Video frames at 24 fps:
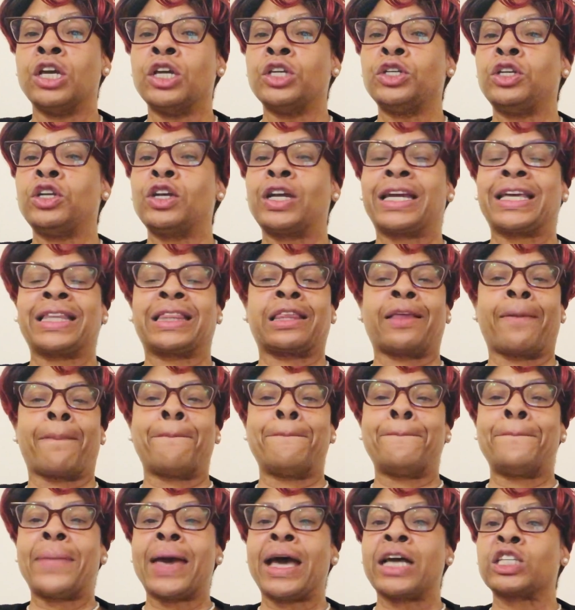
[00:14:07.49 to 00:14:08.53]
You get the
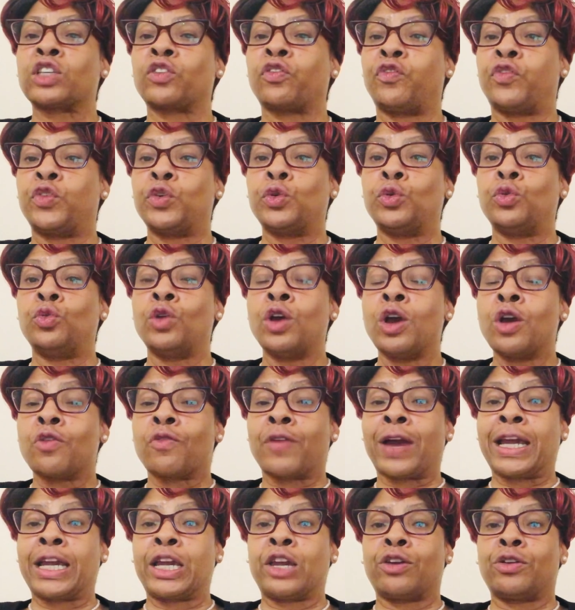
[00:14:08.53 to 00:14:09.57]
best food
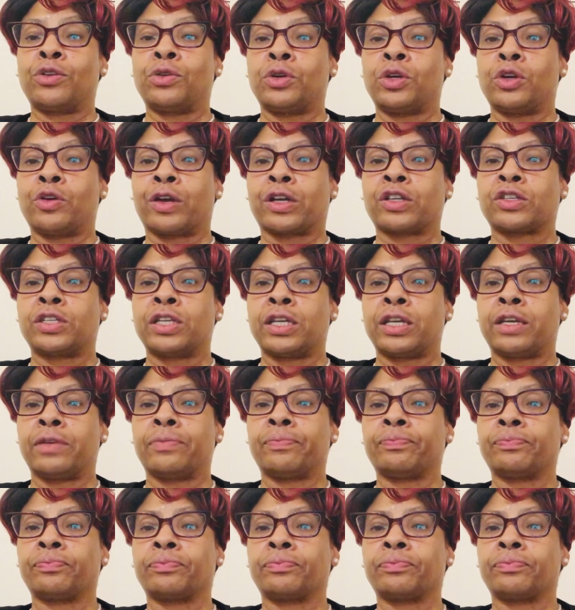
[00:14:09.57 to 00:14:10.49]
right here in New York City.